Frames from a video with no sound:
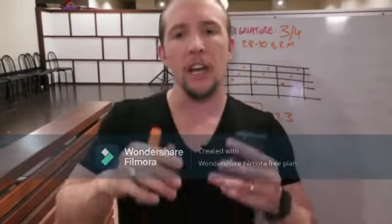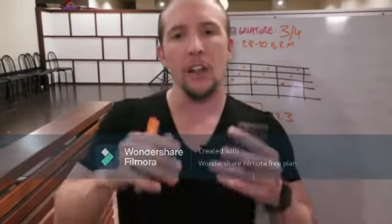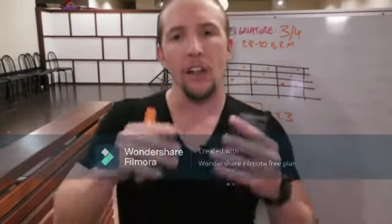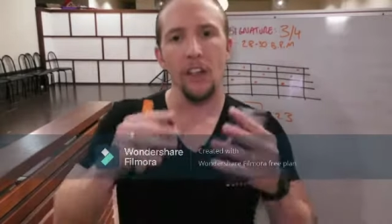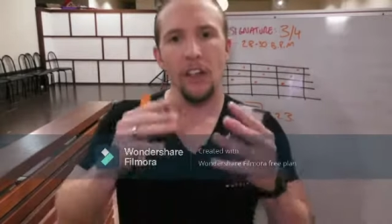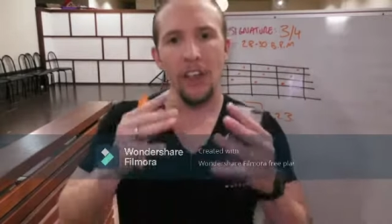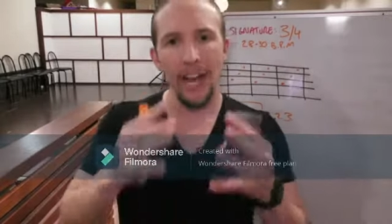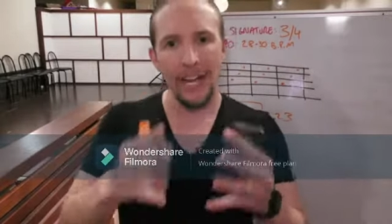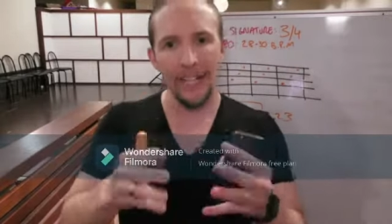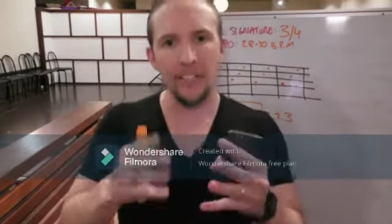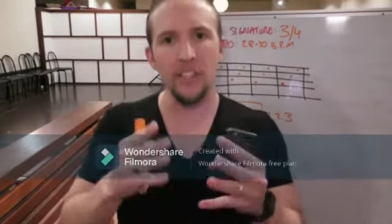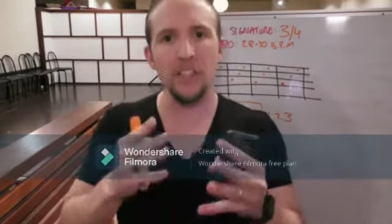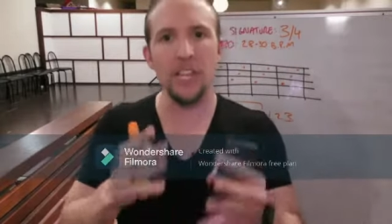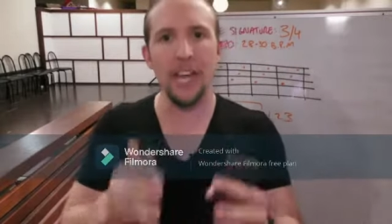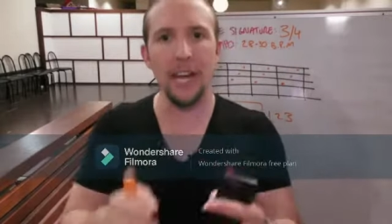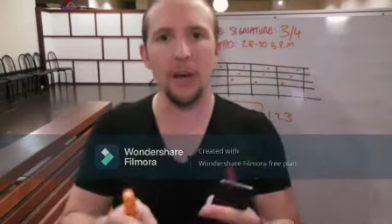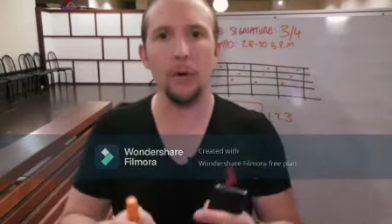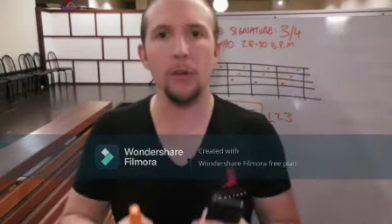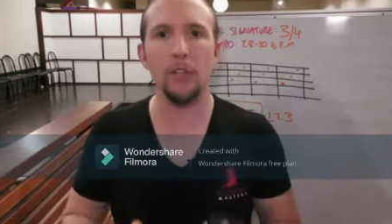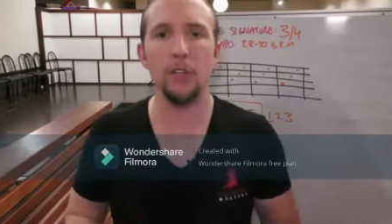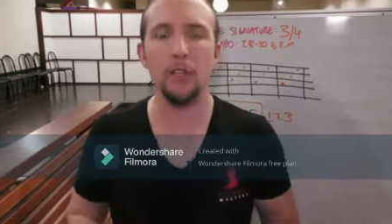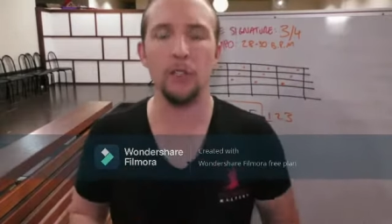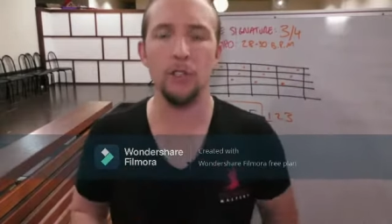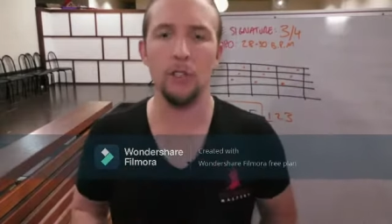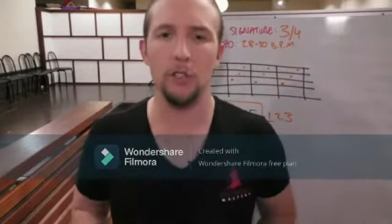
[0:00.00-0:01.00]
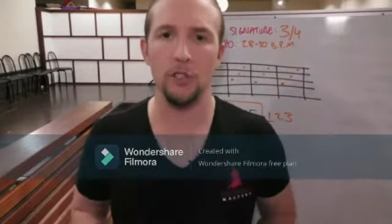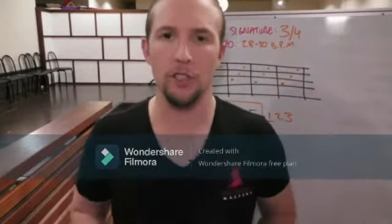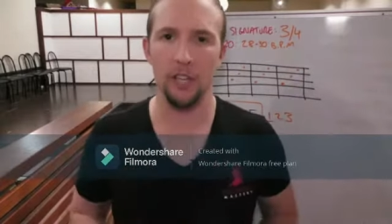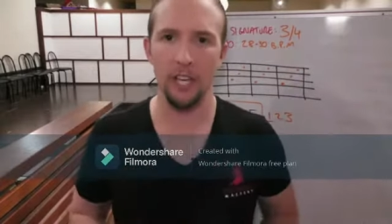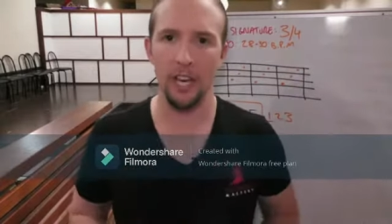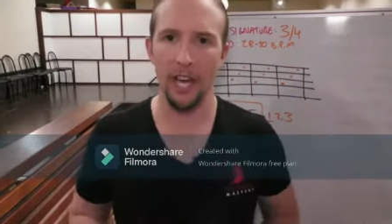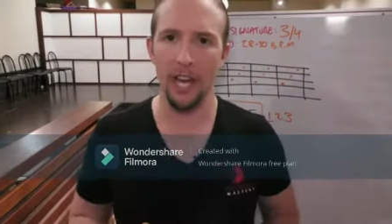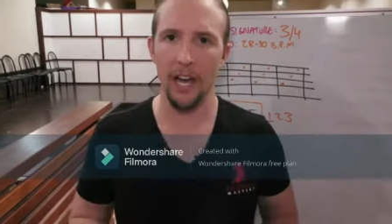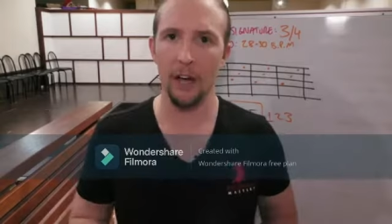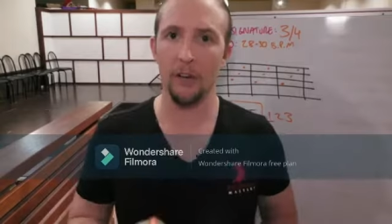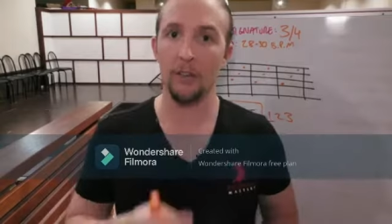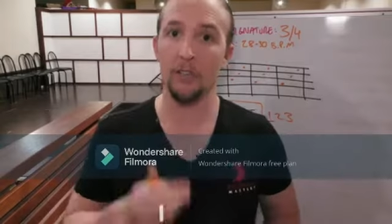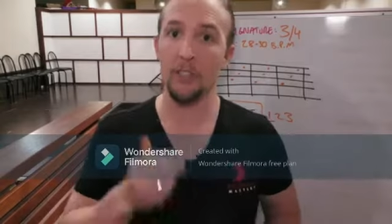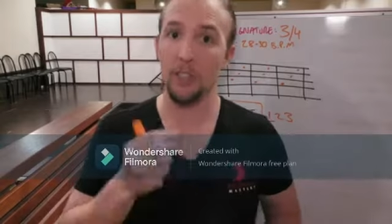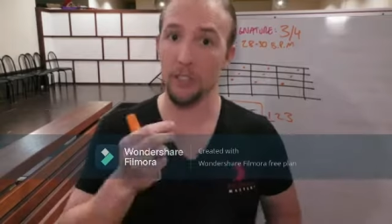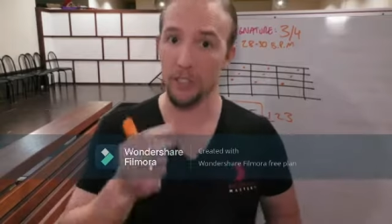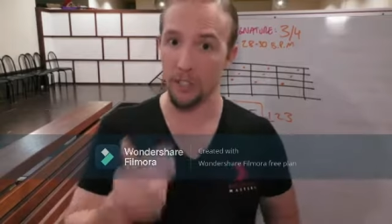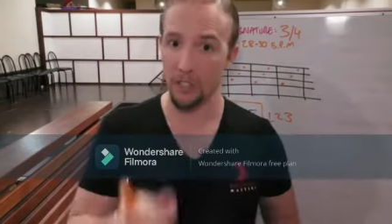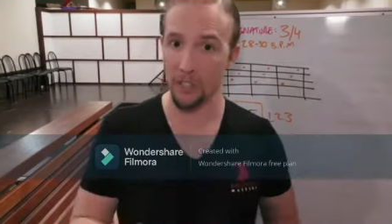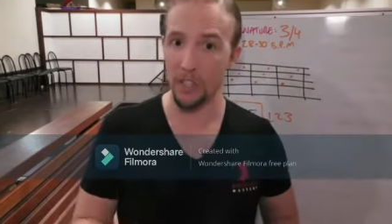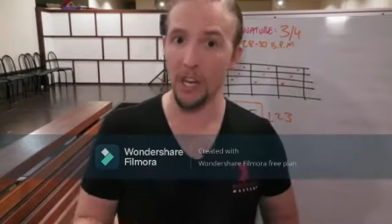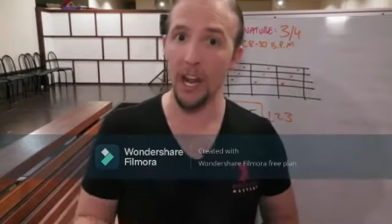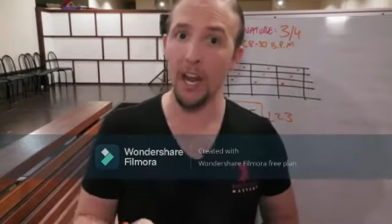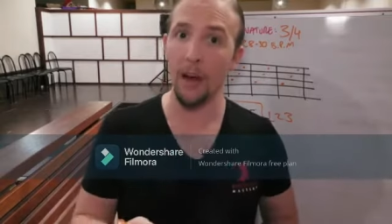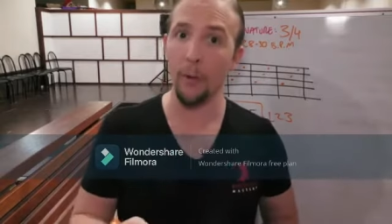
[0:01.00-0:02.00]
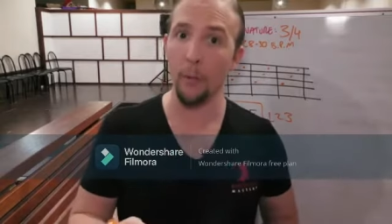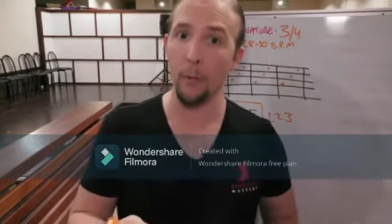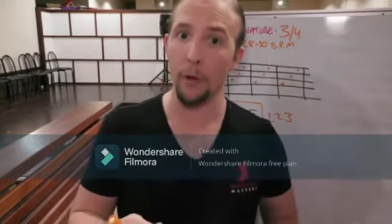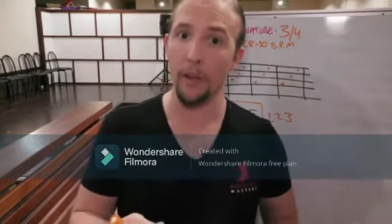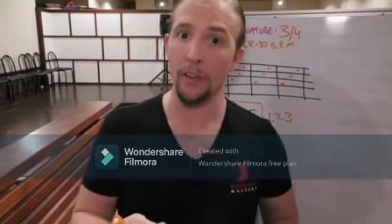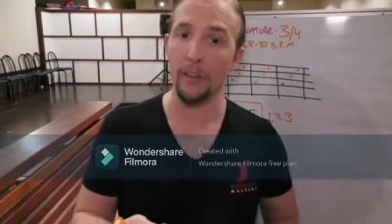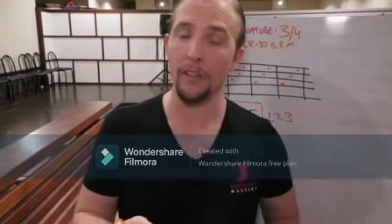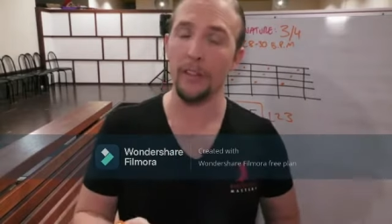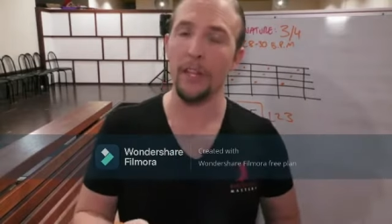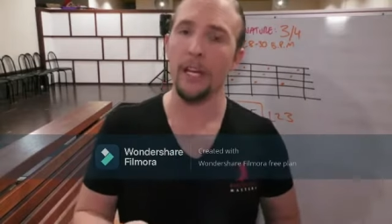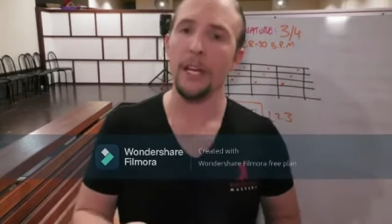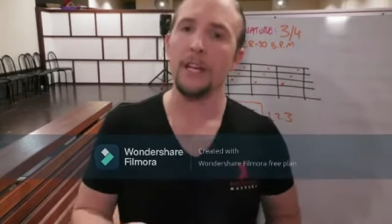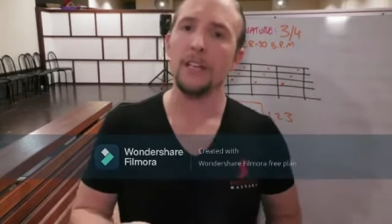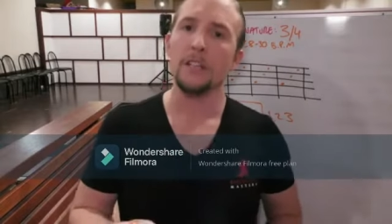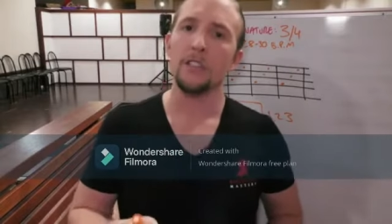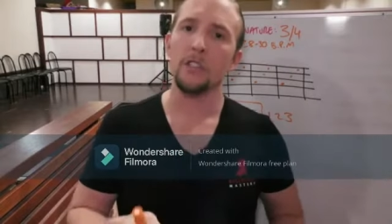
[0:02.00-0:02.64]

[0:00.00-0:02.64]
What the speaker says: That's how you should count to start with.